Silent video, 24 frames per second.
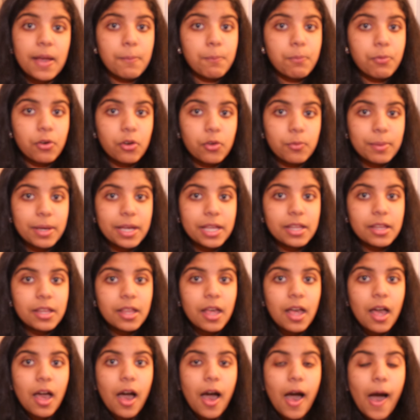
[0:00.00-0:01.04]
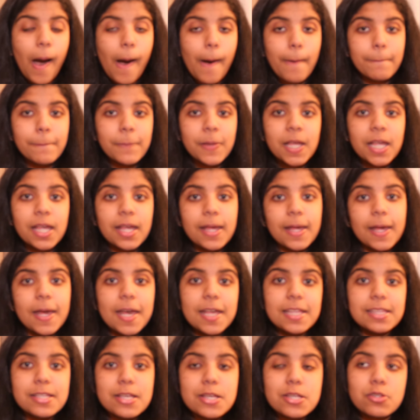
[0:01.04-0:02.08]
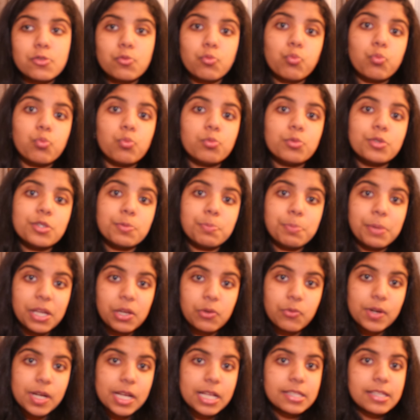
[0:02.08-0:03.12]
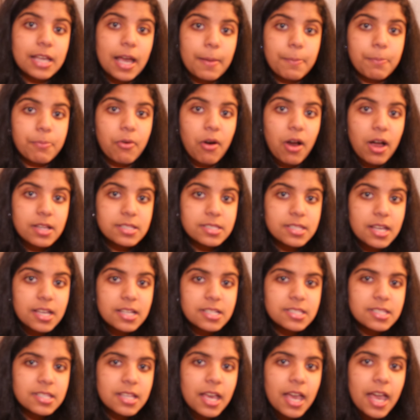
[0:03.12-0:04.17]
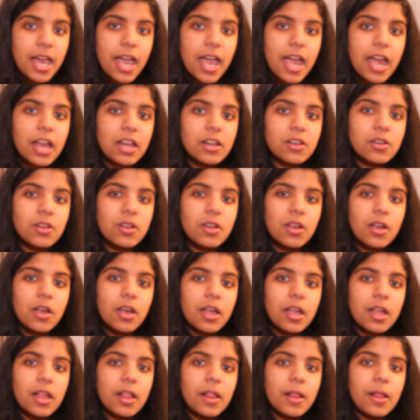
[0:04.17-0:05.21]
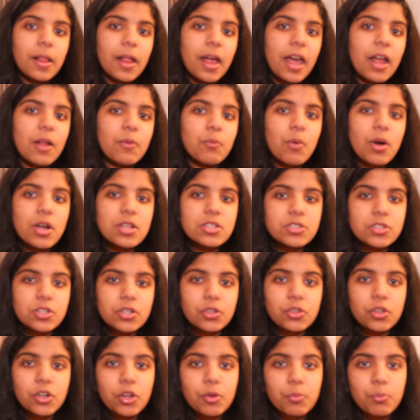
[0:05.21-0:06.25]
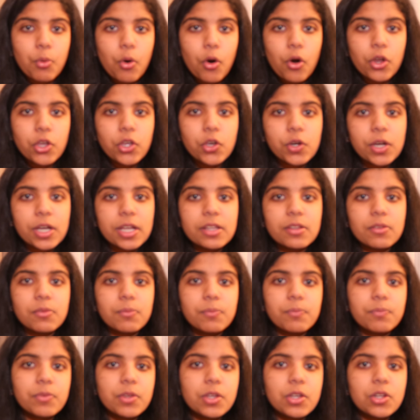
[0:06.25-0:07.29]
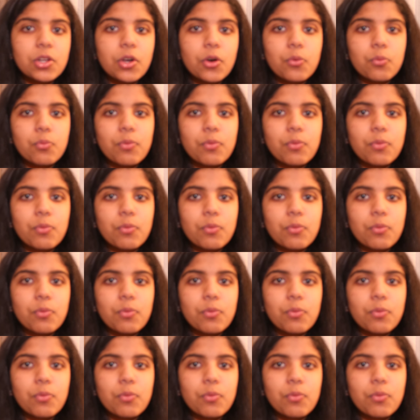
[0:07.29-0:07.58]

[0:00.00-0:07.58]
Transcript: improvement in this speed reading type process. And once you learn more, you can you